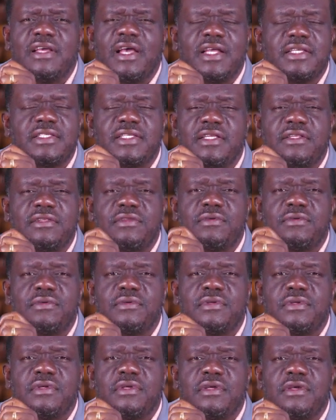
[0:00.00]
I said, no.
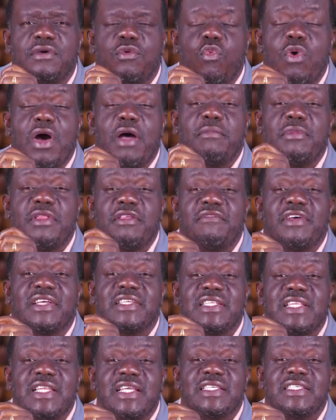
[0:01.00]
Why are
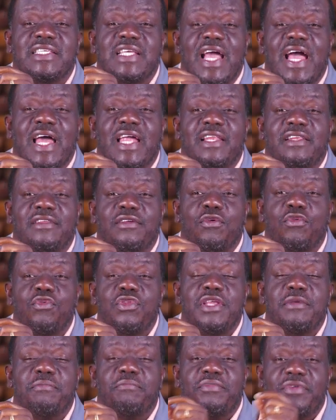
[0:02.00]
believers lazy and
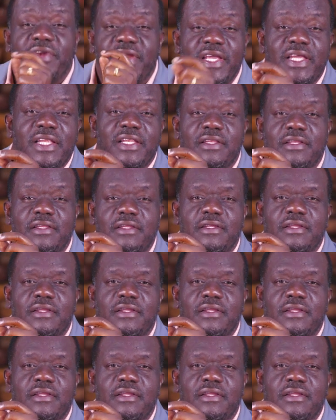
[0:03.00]
only praying?